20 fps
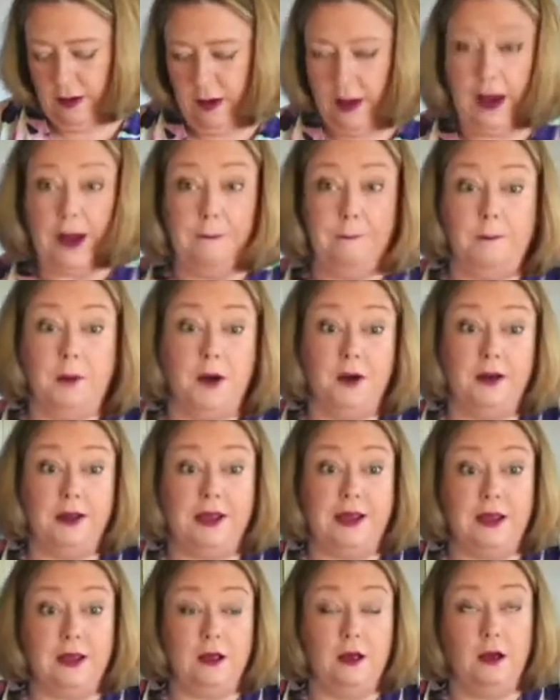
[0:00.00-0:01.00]

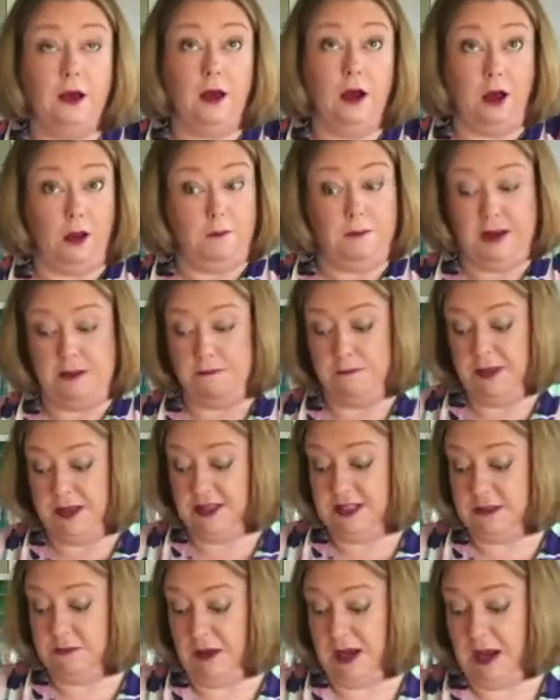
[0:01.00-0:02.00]
my homemade
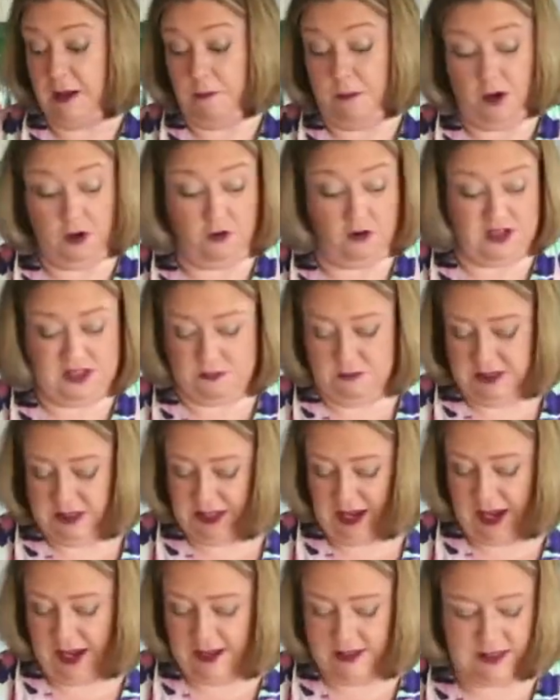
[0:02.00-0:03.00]
mincemeat and my Christmas
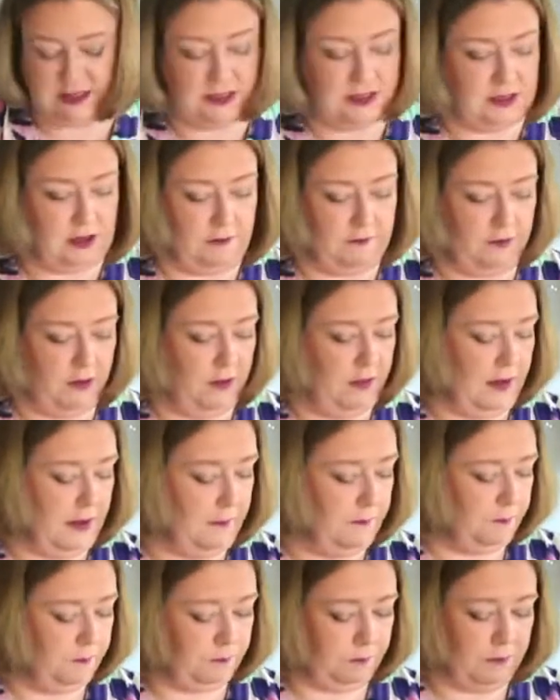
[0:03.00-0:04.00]
cakes and stuff like that.